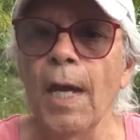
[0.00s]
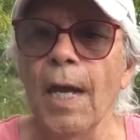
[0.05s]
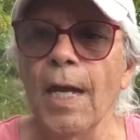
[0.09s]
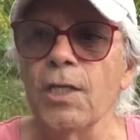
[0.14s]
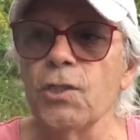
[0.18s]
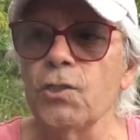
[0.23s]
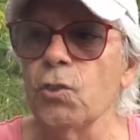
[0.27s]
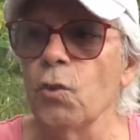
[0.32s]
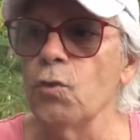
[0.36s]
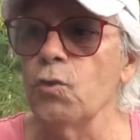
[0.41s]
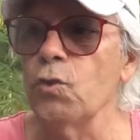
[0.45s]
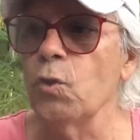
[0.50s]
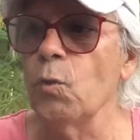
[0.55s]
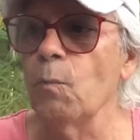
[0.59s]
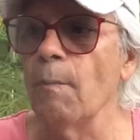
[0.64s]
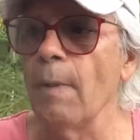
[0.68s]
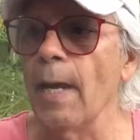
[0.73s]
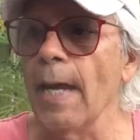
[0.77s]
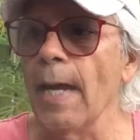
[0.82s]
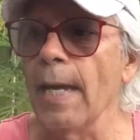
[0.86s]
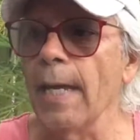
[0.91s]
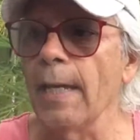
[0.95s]
I showed you
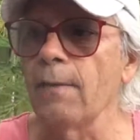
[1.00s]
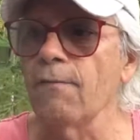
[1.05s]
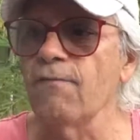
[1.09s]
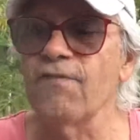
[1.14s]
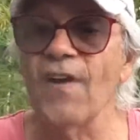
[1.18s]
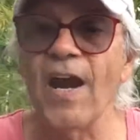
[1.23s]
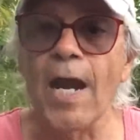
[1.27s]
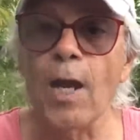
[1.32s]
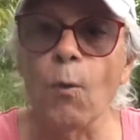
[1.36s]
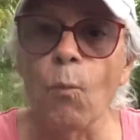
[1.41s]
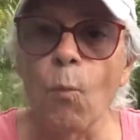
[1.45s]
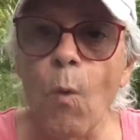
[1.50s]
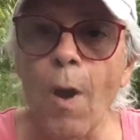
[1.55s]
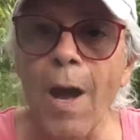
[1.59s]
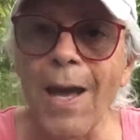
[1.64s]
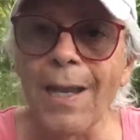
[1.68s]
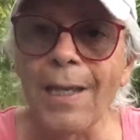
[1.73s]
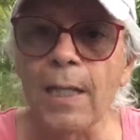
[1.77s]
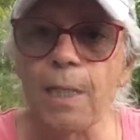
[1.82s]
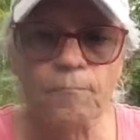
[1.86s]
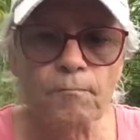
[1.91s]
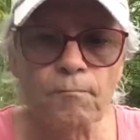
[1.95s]
my
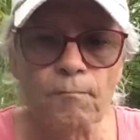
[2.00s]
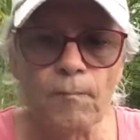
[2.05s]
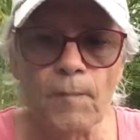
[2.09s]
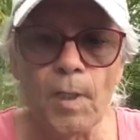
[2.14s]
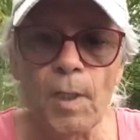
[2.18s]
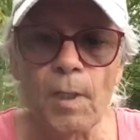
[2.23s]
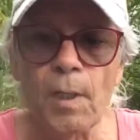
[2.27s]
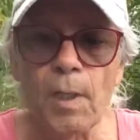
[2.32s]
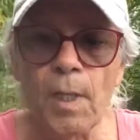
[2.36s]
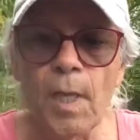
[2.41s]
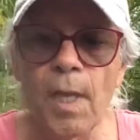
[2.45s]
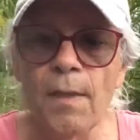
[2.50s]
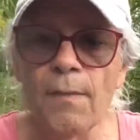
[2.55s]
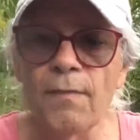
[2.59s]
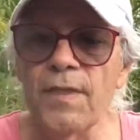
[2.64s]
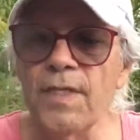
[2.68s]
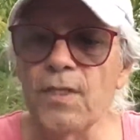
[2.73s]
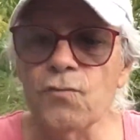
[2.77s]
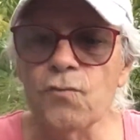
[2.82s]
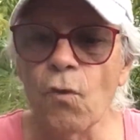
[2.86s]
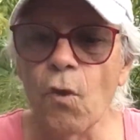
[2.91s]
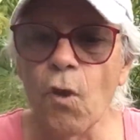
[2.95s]
firewall.
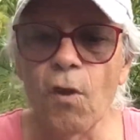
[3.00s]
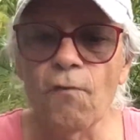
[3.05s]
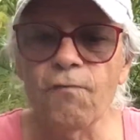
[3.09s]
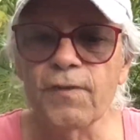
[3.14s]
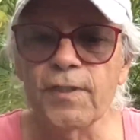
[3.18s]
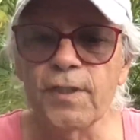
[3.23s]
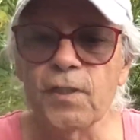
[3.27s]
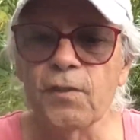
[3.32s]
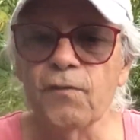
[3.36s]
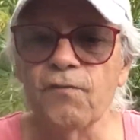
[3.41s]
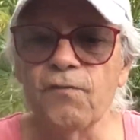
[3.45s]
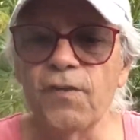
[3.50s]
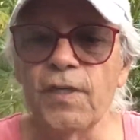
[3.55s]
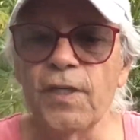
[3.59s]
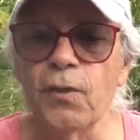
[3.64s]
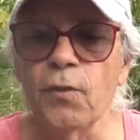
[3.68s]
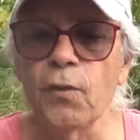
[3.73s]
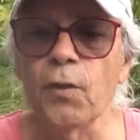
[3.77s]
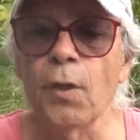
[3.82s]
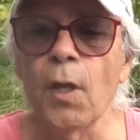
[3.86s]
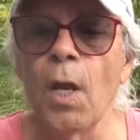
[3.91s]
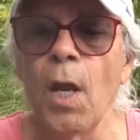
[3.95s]
These are often
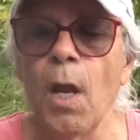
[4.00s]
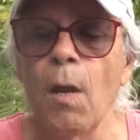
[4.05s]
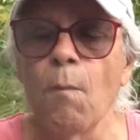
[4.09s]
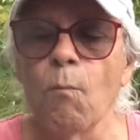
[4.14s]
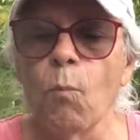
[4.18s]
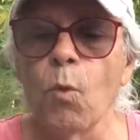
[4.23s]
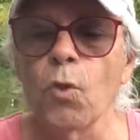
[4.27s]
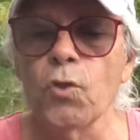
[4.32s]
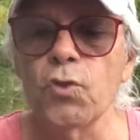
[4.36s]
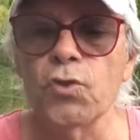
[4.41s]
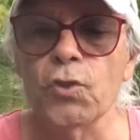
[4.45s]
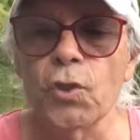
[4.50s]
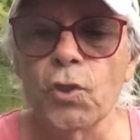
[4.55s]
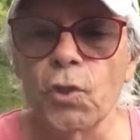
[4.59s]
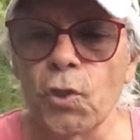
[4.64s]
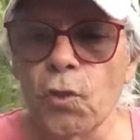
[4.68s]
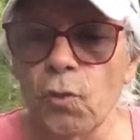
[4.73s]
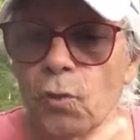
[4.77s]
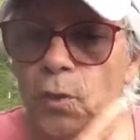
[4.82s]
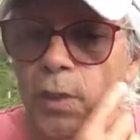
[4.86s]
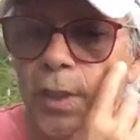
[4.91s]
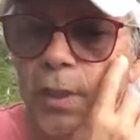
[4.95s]
configured more
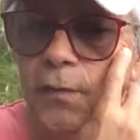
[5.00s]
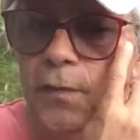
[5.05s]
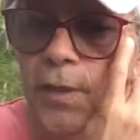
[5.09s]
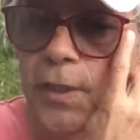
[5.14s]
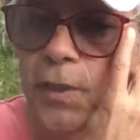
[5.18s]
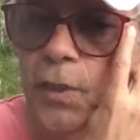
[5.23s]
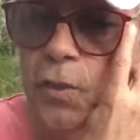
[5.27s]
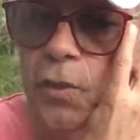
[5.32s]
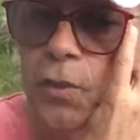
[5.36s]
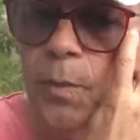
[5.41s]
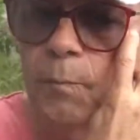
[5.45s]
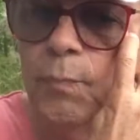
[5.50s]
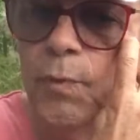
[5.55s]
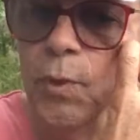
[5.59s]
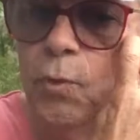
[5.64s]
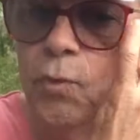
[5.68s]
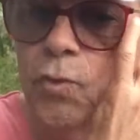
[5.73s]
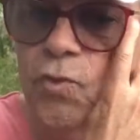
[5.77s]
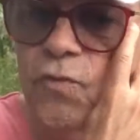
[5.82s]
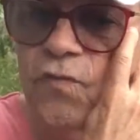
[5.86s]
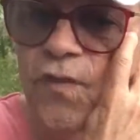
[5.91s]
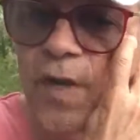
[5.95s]
securely than your
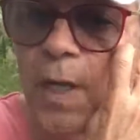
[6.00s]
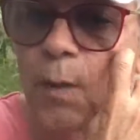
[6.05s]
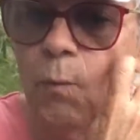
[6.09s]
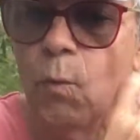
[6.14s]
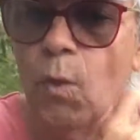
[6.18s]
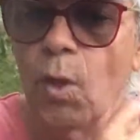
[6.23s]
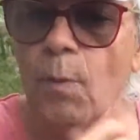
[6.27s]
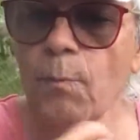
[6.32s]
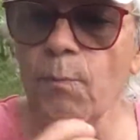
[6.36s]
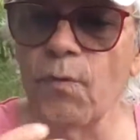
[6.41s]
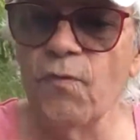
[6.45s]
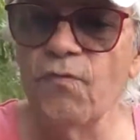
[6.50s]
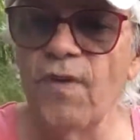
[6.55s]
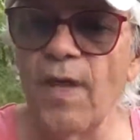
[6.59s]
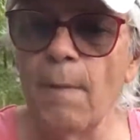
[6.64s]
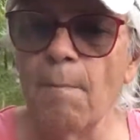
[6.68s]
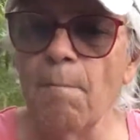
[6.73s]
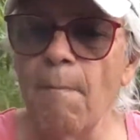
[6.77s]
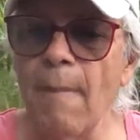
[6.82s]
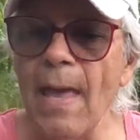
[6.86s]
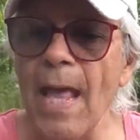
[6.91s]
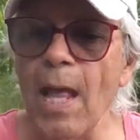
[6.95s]
computer's firewall and
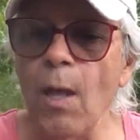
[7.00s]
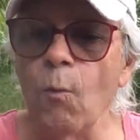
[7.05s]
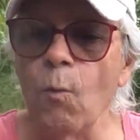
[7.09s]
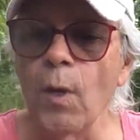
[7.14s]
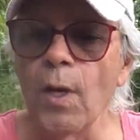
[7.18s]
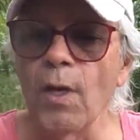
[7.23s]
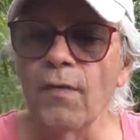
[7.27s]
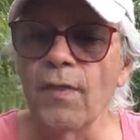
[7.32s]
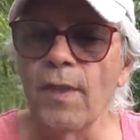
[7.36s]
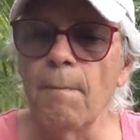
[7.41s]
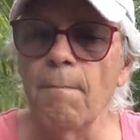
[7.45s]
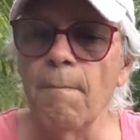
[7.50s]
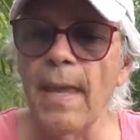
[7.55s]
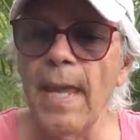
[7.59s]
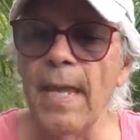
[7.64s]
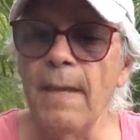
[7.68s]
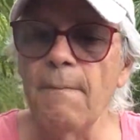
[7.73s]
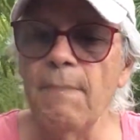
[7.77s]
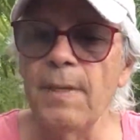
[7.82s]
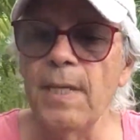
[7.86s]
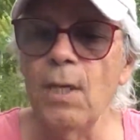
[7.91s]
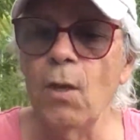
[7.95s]
prevent malware that
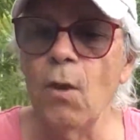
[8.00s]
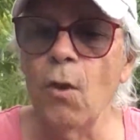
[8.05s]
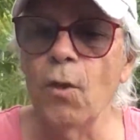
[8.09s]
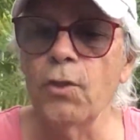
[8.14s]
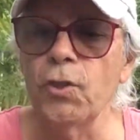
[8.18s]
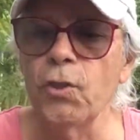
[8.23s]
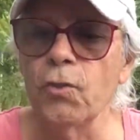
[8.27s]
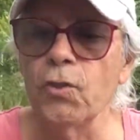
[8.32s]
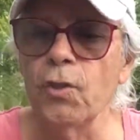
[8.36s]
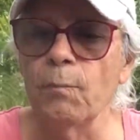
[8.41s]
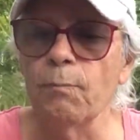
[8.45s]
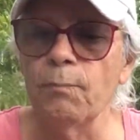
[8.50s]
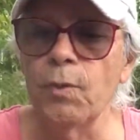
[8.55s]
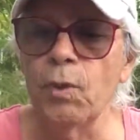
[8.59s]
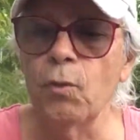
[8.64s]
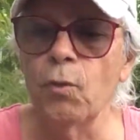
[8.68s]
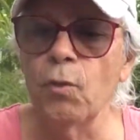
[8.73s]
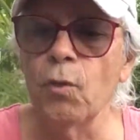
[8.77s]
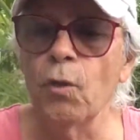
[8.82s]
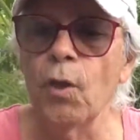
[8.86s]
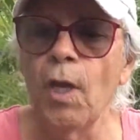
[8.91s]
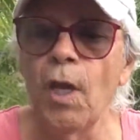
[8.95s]
may be on your
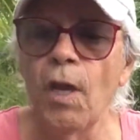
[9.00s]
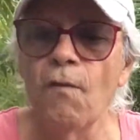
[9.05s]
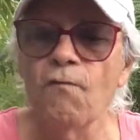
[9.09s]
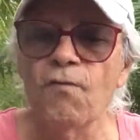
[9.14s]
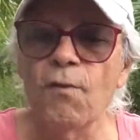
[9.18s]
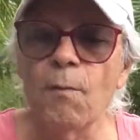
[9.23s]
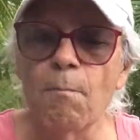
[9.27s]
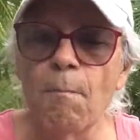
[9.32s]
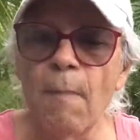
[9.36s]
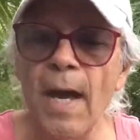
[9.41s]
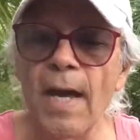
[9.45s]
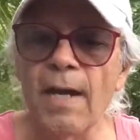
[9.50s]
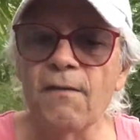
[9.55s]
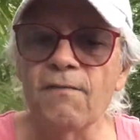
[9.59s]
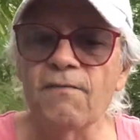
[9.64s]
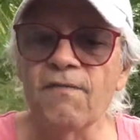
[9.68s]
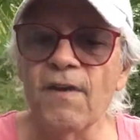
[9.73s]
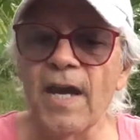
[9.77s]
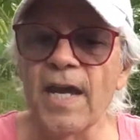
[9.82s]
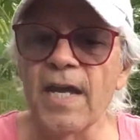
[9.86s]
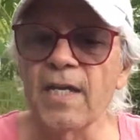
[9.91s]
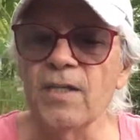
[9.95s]
computer from
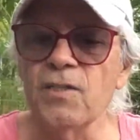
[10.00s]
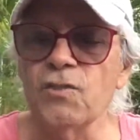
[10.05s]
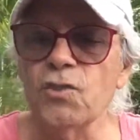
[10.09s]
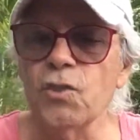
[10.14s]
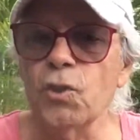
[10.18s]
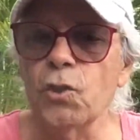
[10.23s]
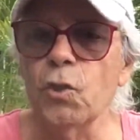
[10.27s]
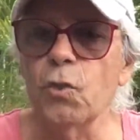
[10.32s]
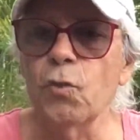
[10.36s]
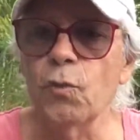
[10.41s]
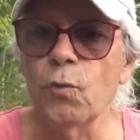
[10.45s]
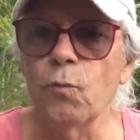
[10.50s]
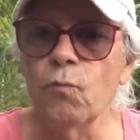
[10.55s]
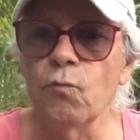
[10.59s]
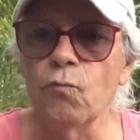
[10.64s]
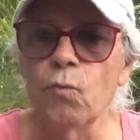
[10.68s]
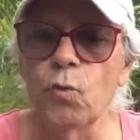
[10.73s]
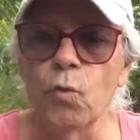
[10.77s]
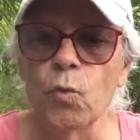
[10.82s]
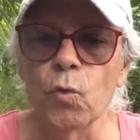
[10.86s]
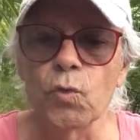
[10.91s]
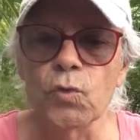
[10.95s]
modifying security
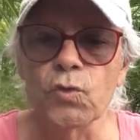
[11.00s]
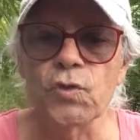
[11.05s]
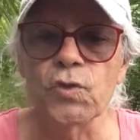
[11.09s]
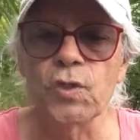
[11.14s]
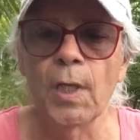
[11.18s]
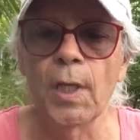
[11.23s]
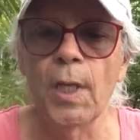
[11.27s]
rules.